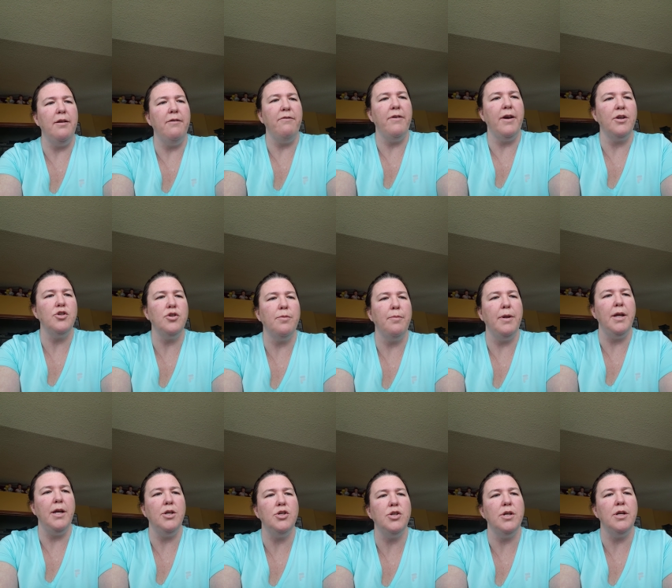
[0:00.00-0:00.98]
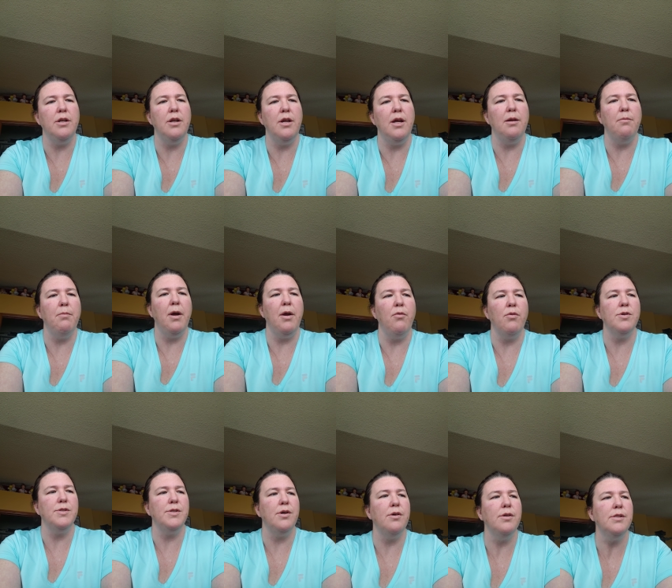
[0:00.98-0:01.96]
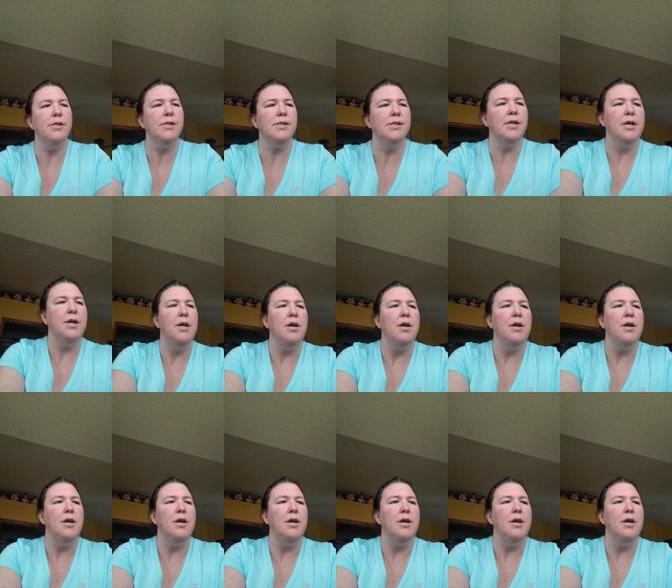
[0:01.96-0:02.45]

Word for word: affect germination in my results,